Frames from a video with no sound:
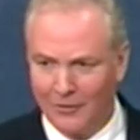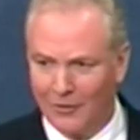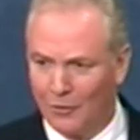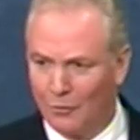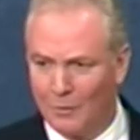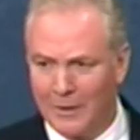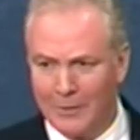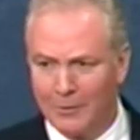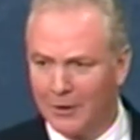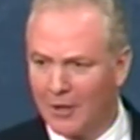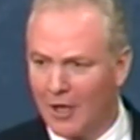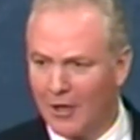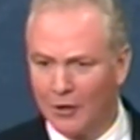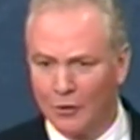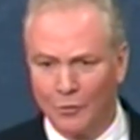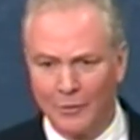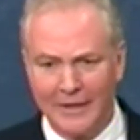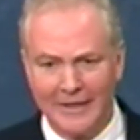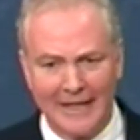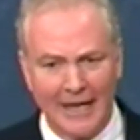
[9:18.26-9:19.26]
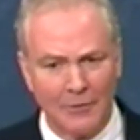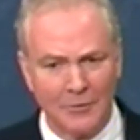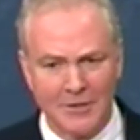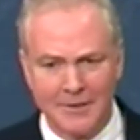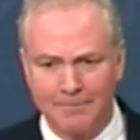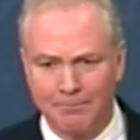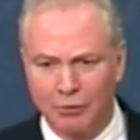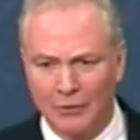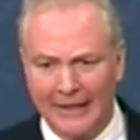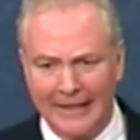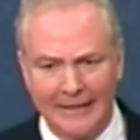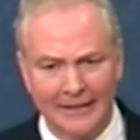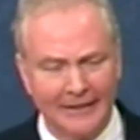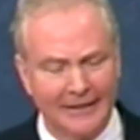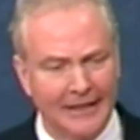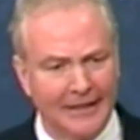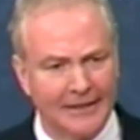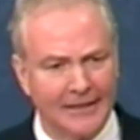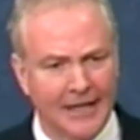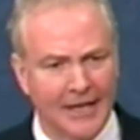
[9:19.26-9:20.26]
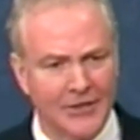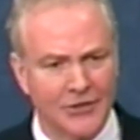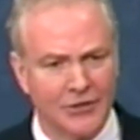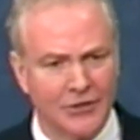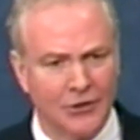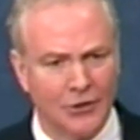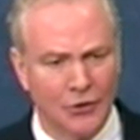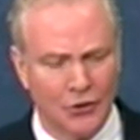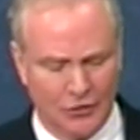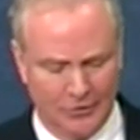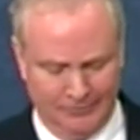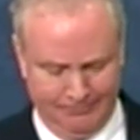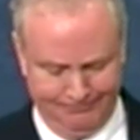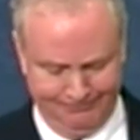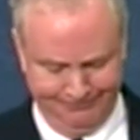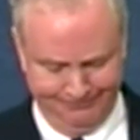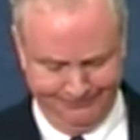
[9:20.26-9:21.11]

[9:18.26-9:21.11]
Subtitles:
We would all agree that was blatantly unconstitutional.